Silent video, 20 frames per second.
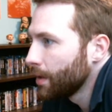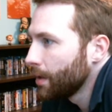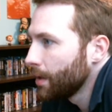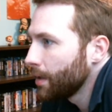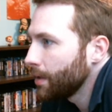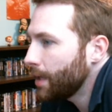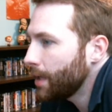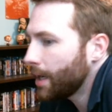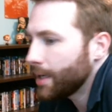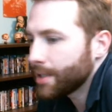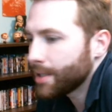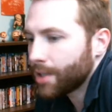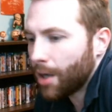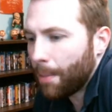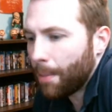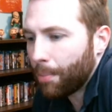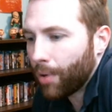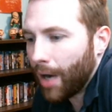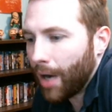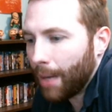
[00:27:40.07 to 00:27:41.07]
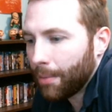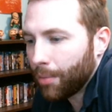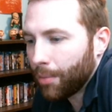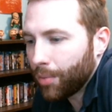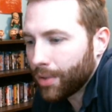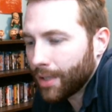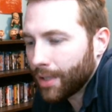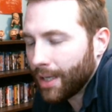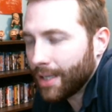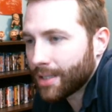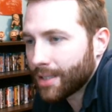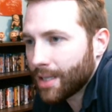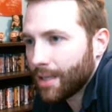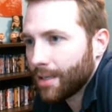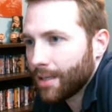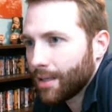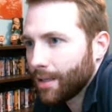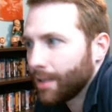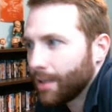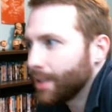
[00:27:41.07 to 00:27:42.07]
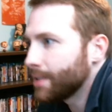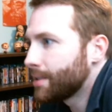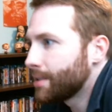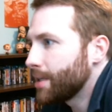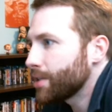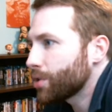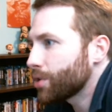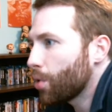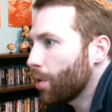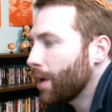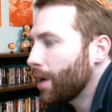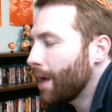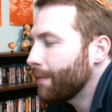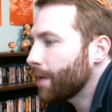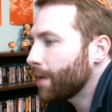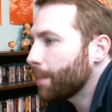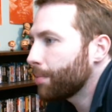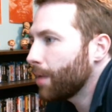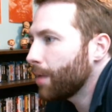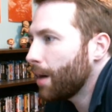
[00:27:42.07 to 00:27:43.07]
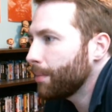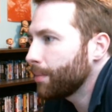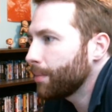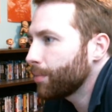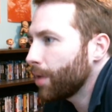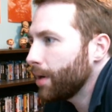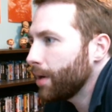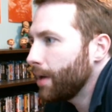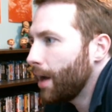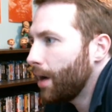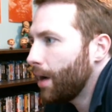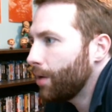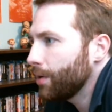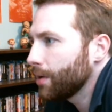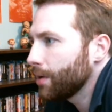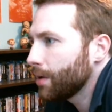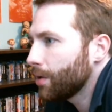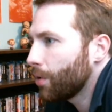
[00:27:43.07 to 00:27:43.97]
Yeah, is there a problem with, is Discord having a problem right now?